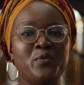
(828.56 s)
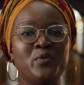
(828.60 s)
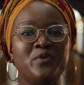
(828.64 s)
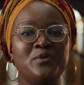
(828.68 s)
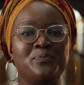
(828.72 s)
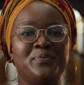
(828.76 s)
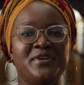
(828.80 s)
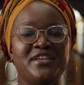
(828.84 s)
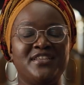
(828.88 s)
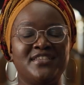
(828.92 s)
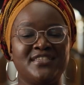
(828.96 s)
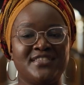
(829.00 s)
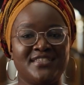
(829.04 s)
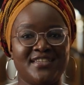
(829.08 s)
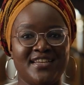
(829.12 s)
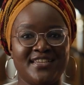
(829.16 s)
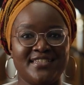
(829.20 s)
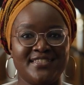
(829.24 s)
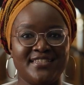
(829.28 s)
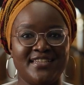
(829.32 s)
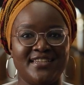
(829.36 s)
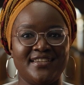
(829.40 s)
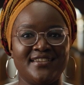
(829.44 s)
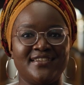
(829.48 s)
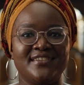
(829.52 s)
we will be
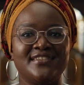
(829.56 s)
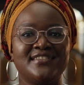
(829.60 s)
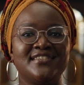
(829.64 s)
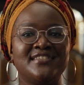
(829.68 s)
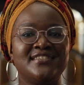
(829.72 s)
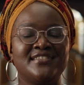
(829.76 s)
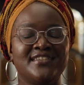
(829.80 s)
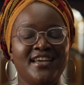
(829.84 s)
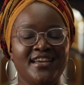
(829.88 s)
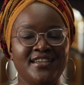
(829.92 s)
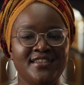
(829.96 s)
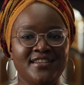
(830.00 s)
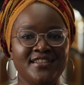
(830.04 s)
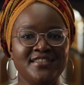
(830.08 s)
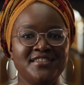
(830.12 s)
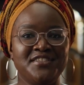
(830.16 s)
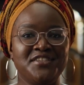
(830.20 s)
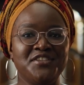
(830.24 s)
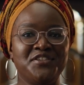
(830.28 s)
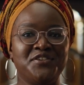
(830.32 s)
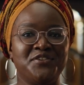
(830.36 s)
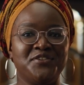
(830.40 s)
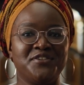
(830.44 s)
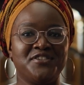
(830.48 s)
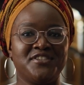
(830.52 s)
discussing state
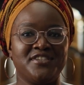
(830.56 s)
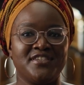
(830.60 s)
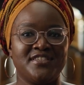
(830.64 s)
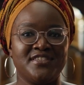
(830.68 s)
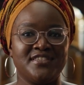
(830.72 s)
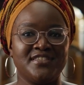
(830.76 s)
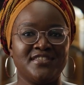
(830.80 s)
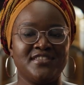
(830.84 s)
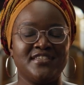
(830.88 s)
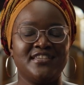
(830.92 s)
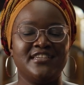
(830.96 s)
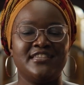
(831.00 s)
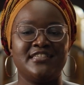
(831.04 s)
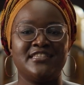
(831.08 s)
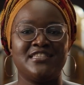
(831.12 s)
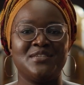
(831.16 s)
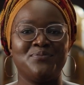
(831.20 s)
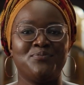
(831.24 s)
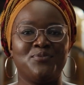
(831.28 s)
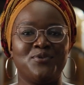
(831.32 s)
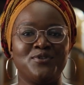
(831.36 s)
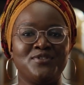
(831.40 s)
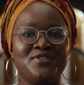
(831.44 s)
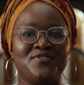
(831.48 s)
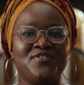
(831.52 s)
institutions in
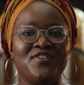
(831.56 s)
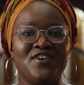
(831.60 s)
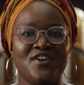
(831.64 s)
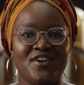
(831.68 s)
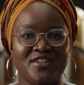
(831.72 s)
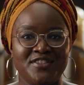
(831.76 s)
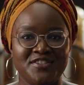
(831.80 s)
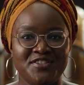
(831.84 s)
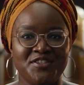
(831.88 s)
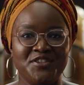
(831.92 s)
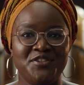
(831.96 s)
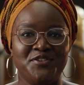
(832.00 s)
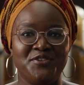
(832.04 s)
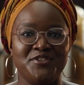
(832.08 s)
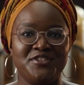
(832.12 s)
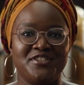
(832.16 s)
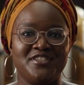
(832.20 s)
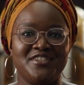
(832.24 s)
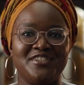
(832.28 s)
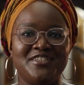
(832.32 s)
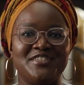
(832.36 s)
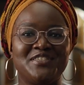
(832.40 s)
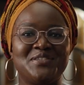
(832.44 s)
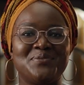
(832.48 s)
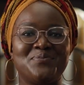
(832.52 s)
support of
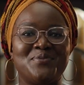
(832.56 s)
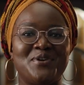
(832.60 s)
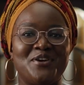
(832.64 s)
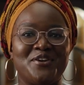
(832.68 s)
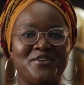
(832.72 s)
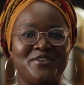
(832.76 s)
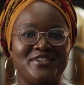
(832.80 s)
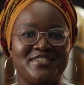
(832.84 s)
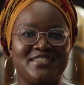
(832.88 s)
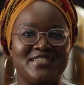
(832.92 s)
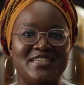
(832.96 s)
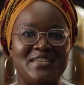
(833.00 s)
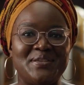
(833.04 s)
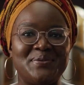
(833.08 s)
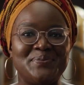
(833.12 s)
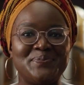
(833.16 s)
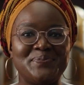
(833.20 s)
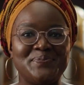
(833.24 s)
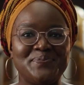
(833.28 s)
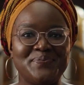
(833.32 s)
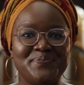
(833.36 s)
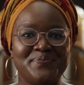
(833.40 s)
constitutional democracy.